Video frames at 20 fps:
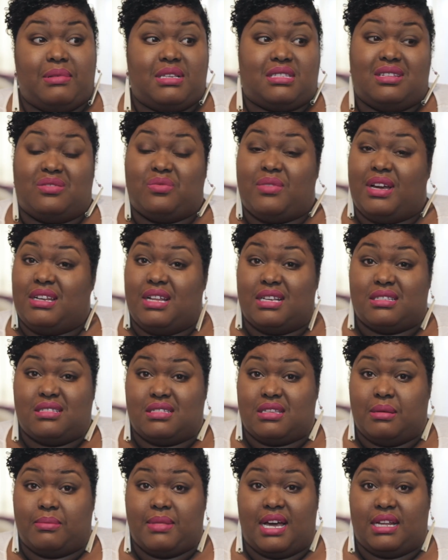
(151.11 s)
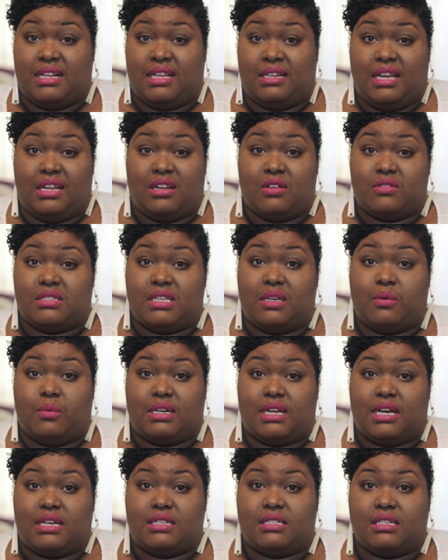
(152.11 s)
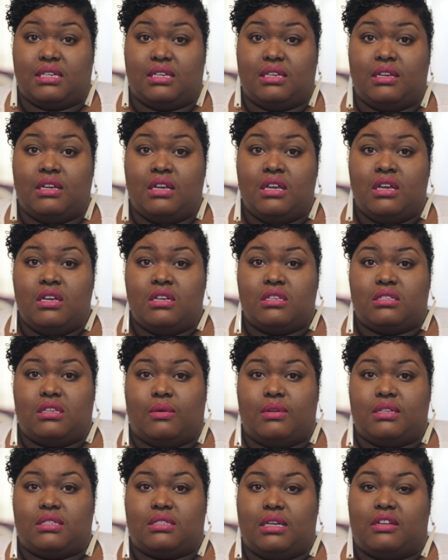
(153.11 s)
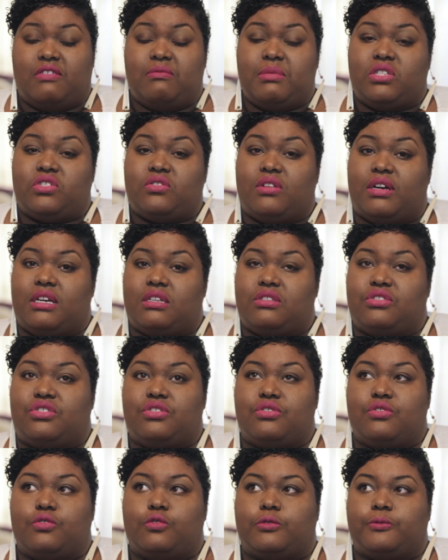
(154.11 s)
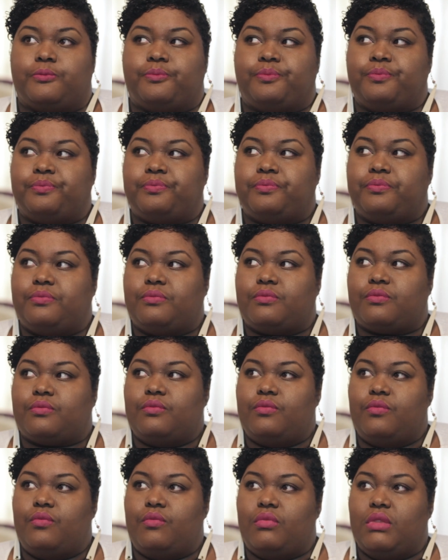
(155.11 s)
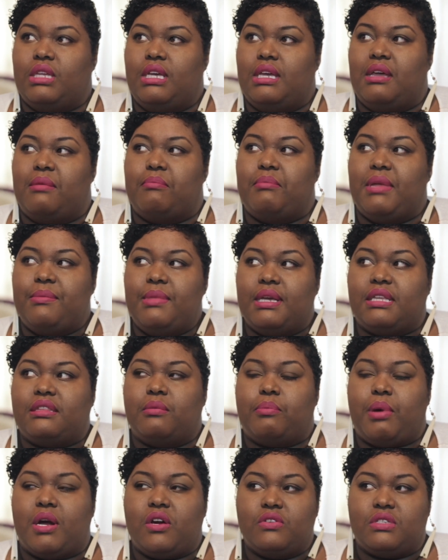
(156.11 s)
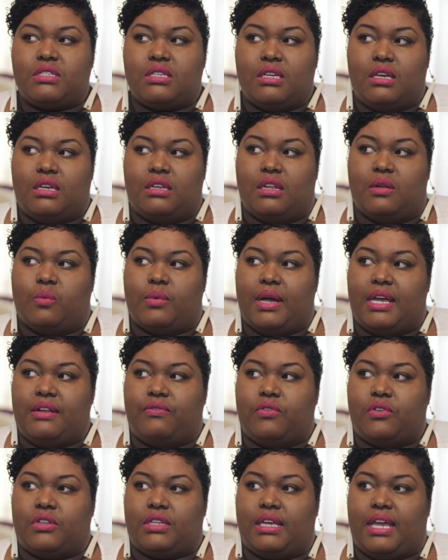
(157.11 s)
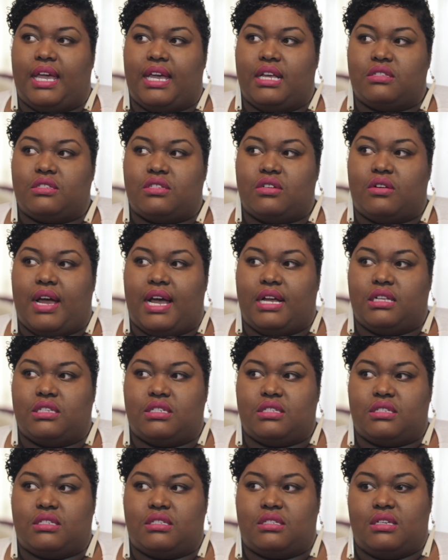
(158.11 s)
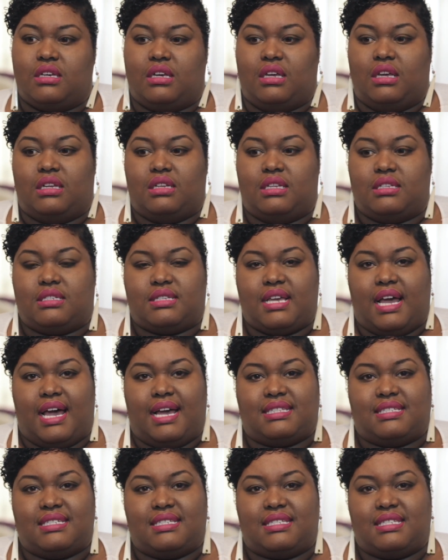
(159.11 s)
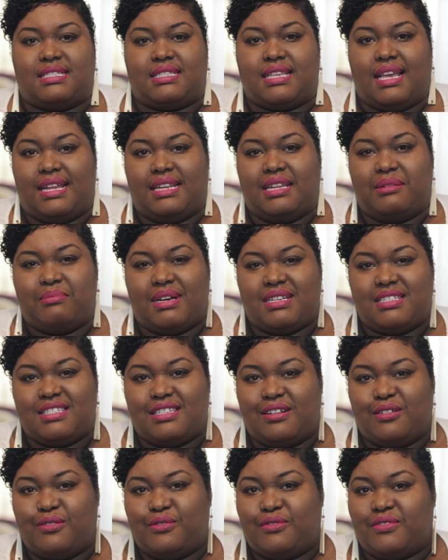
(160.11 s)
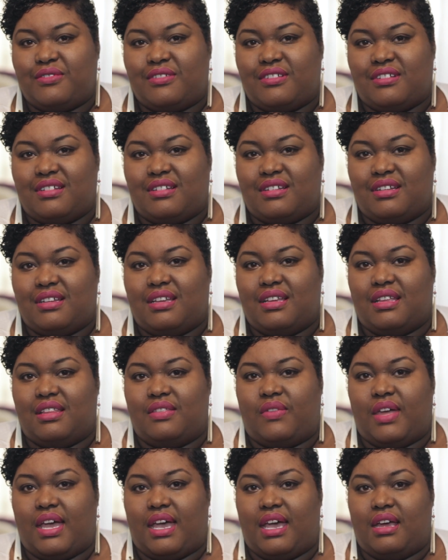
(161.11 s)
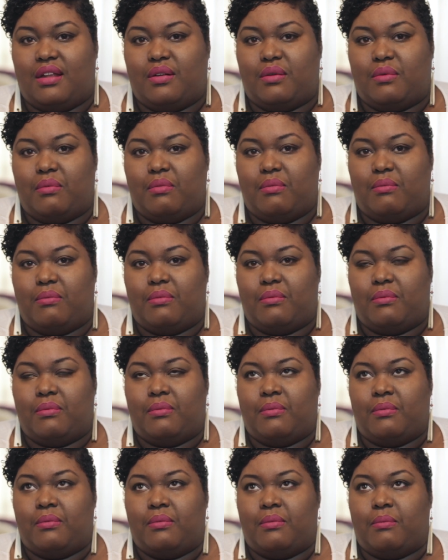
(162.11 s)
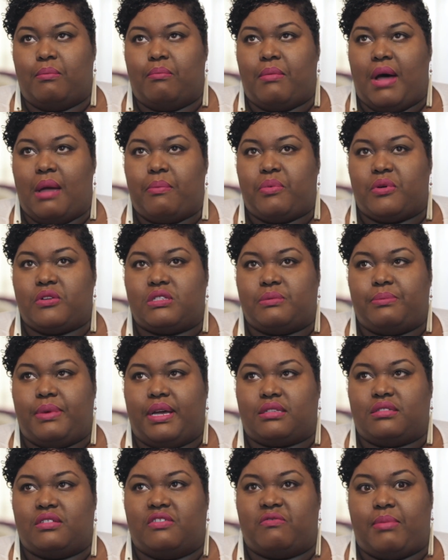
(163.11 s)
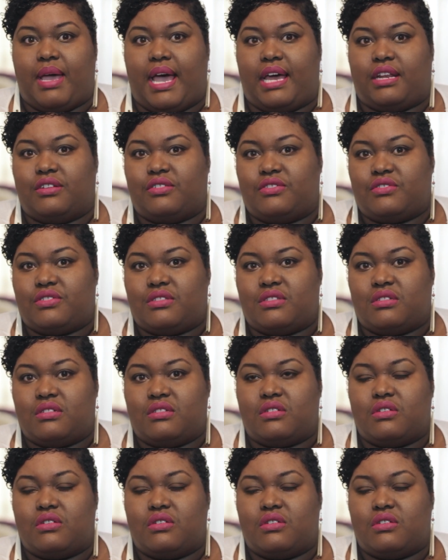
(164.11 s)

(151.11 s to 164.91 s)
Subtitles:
be sitting right next to somebody and they don't see what I see. So instead of me trying to mimic the person and wait for the answer, I just decide to set in myself that my perspective matters.